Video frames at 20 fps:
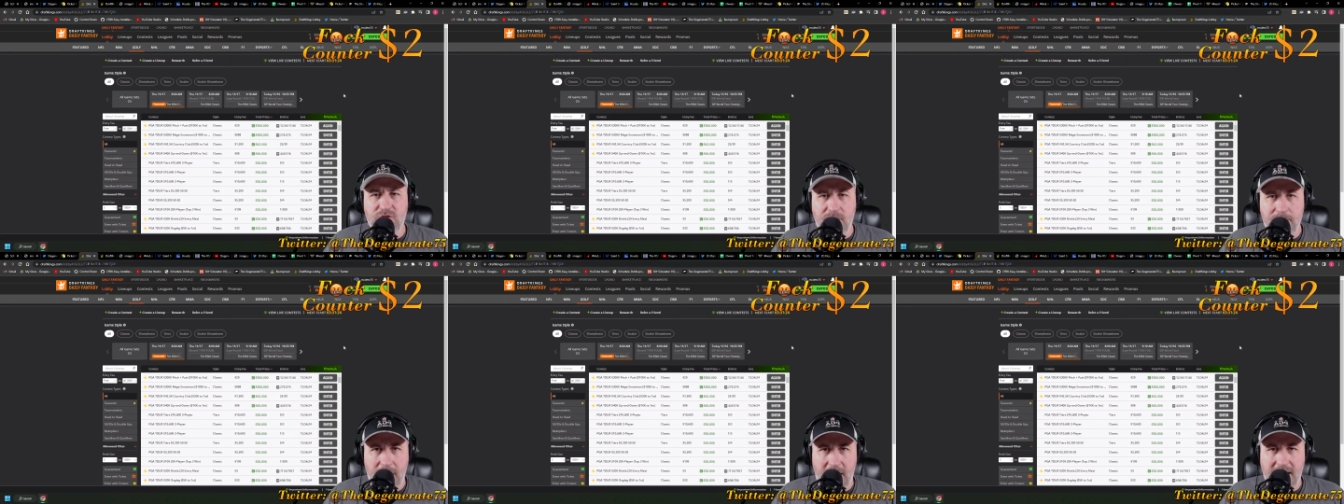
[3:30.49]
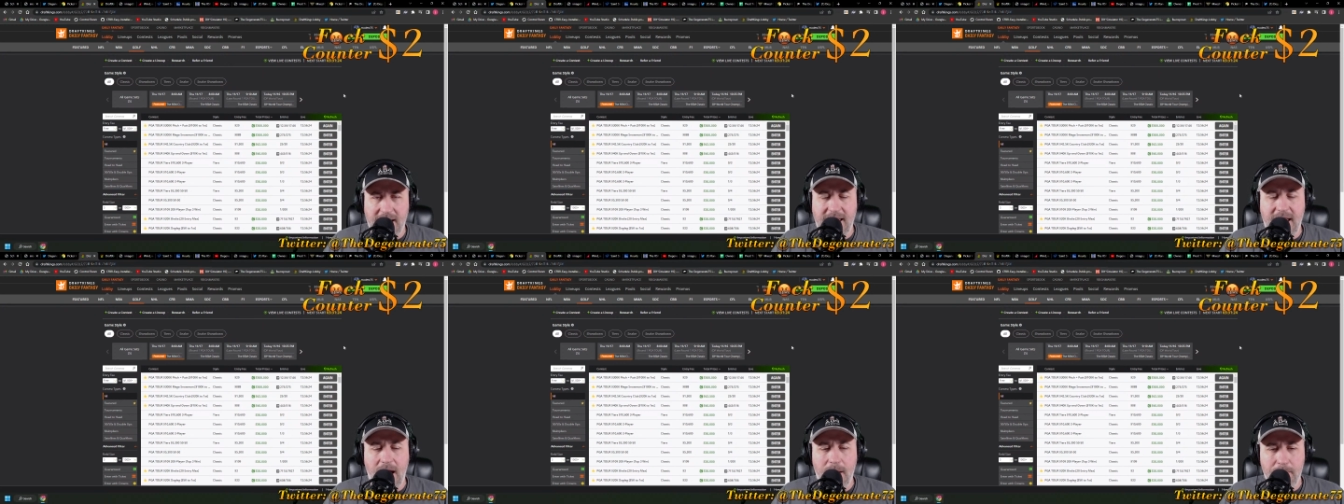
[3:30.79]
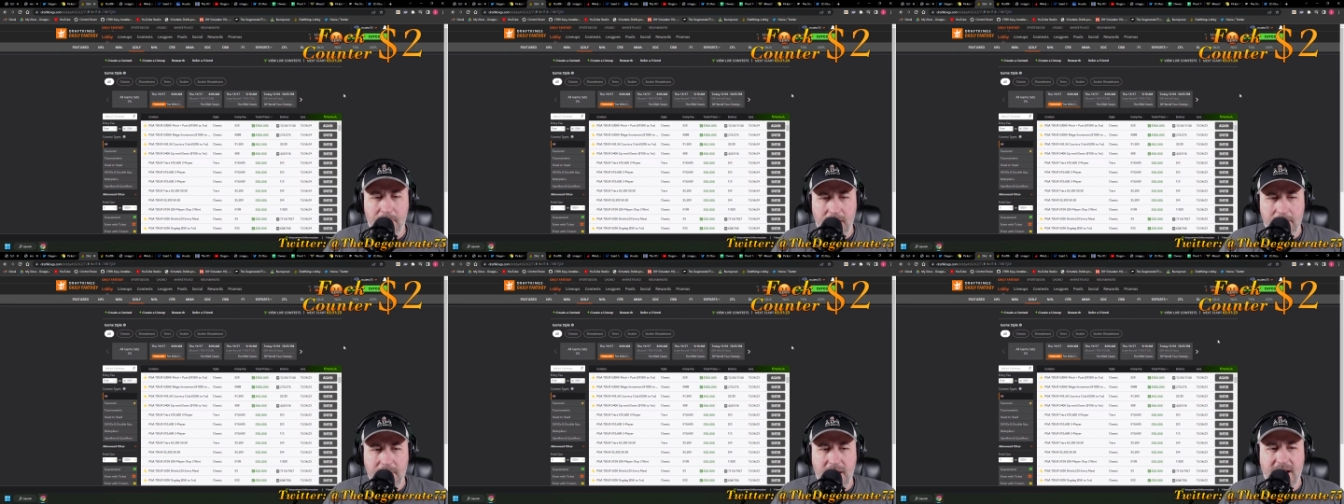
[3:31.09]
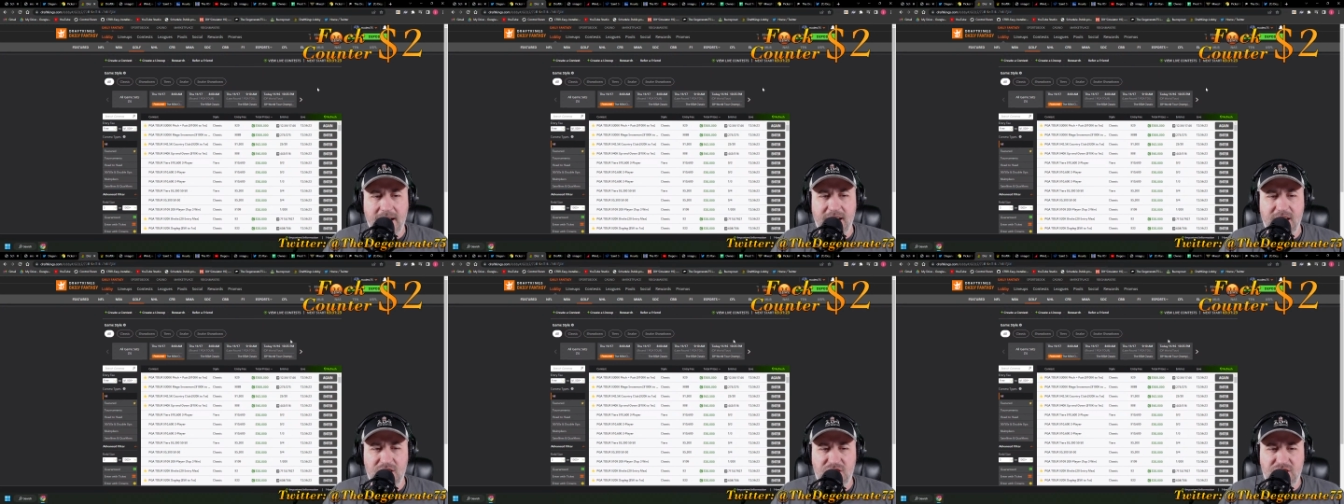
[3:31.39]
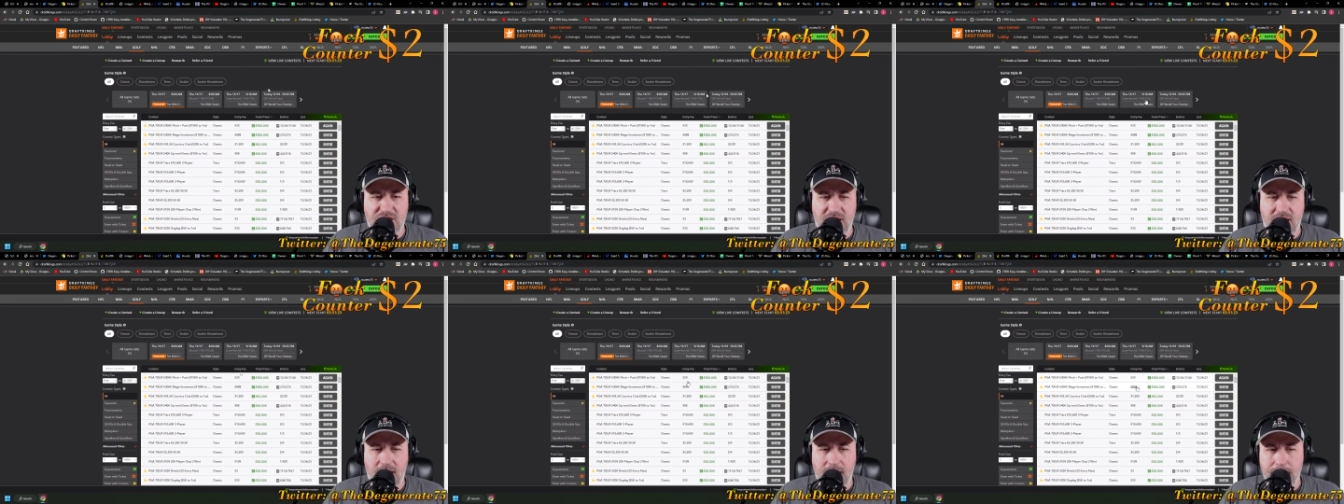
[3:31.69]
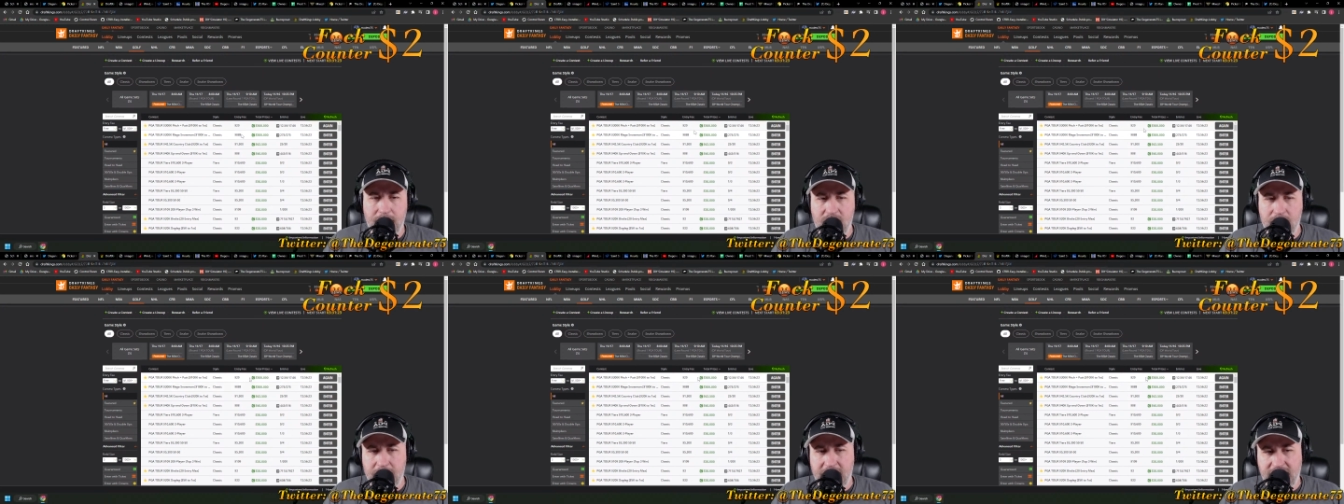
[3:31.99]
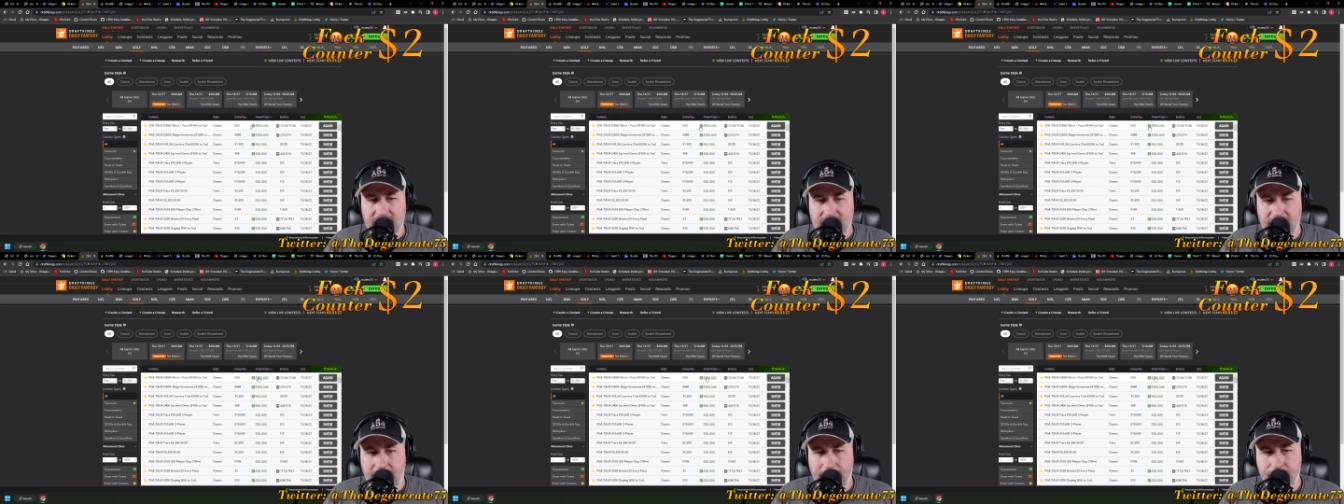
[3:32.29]
are in my account, but I'm not going to shit on him in the
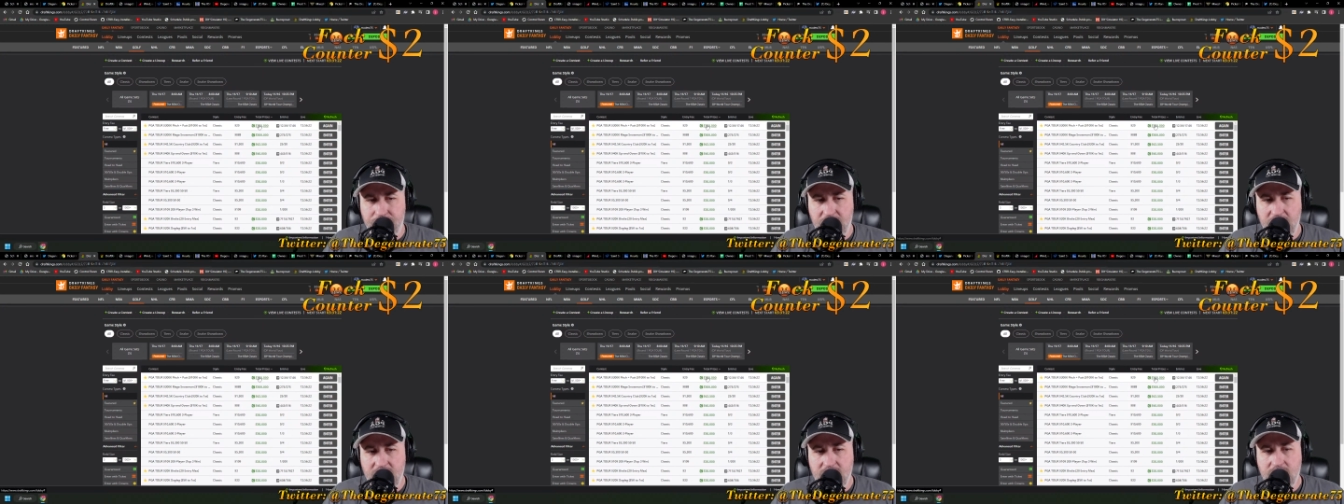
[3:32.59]
meantime.